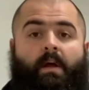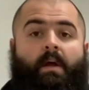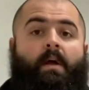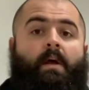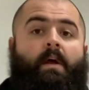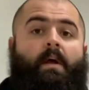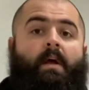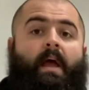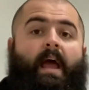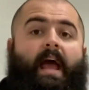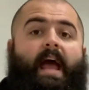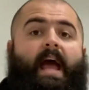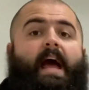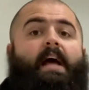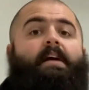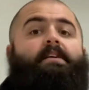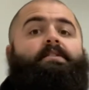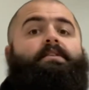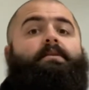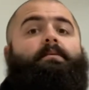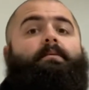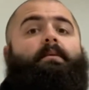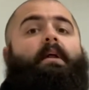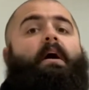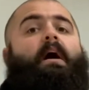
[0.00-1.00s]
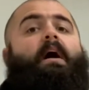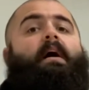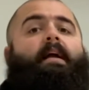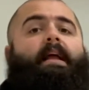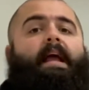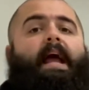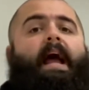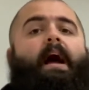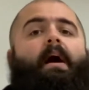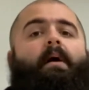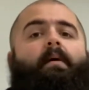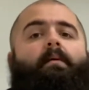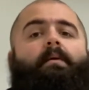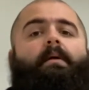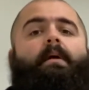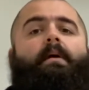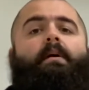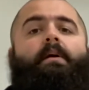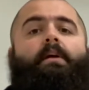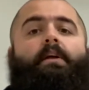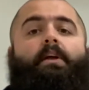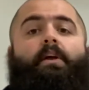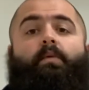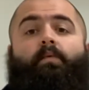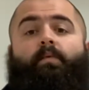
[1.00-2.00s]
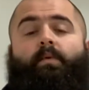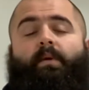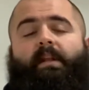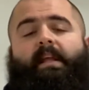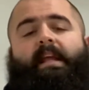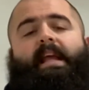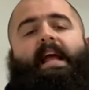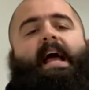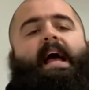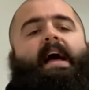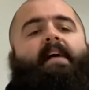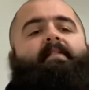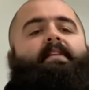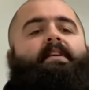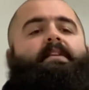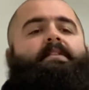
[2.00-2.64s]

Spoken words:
as you lock out, you're really having